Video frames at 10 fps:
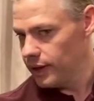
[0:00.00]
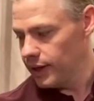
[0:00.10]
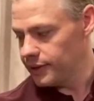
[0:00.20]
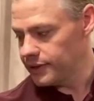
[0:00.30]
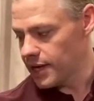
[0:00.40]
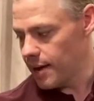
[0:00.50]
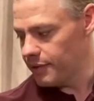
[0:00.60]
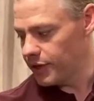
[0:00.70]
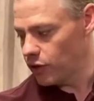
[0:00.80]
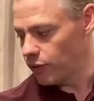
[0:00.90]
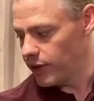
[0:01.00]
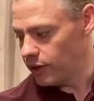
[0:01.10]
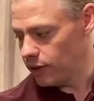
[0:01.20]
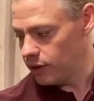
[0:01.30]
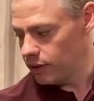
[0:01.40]
at the top of the
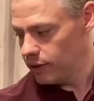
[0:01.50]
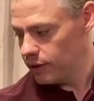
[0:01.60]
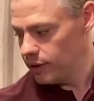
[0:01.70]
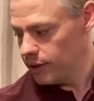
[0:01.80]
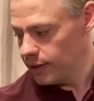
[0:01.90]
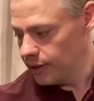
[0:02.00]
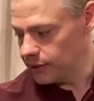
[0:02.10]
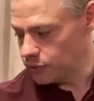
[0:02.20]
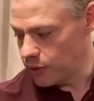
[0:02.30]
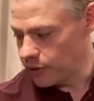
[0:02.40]
griddle is where the